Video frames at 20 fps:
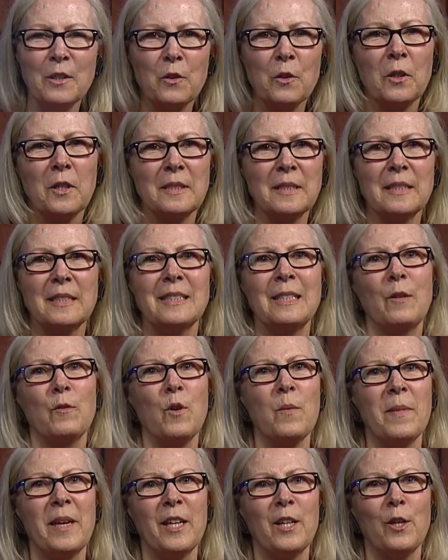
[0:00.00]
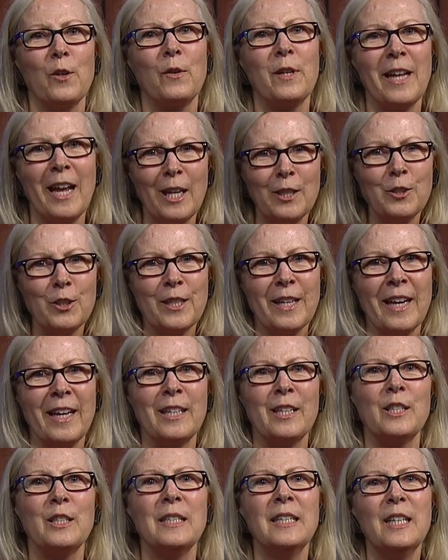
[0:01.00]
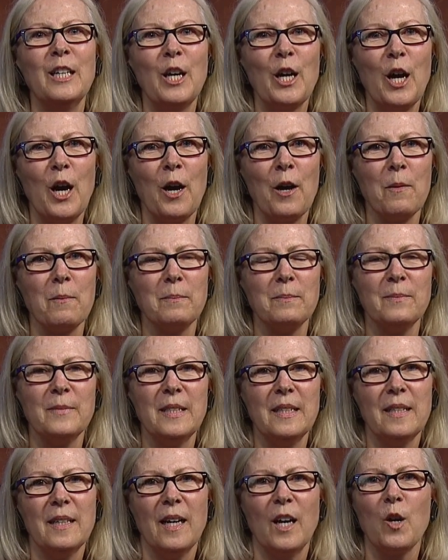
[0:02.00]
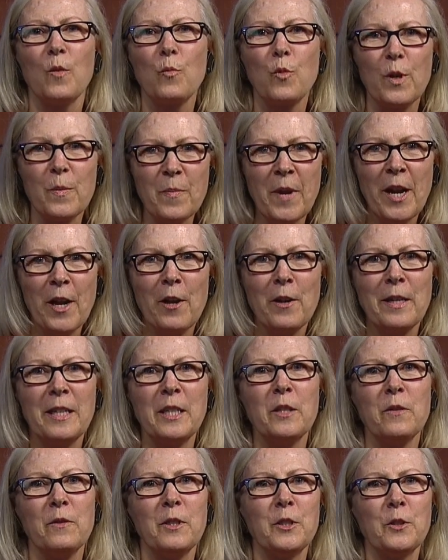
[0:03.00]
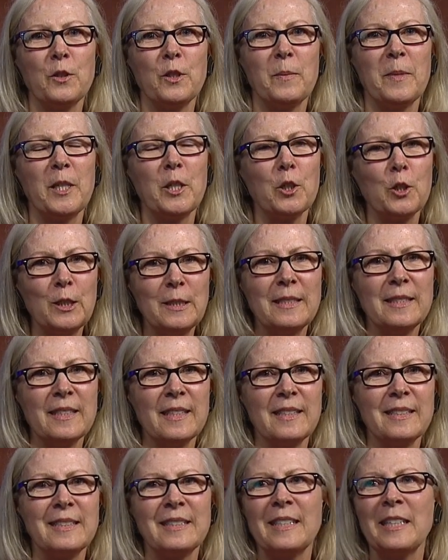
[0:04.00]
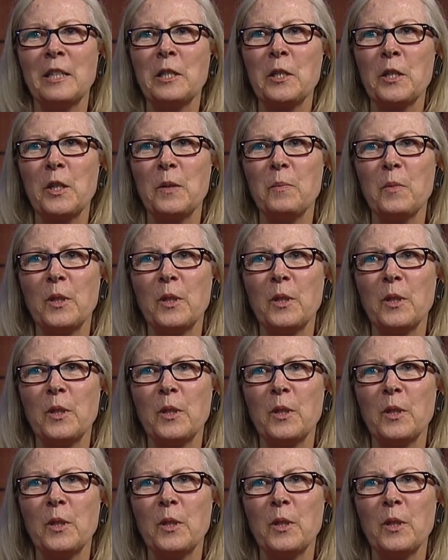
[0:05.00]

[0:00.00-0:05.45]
are courses that will make you an educated um, uh, prepared individual to be a good citizen and a good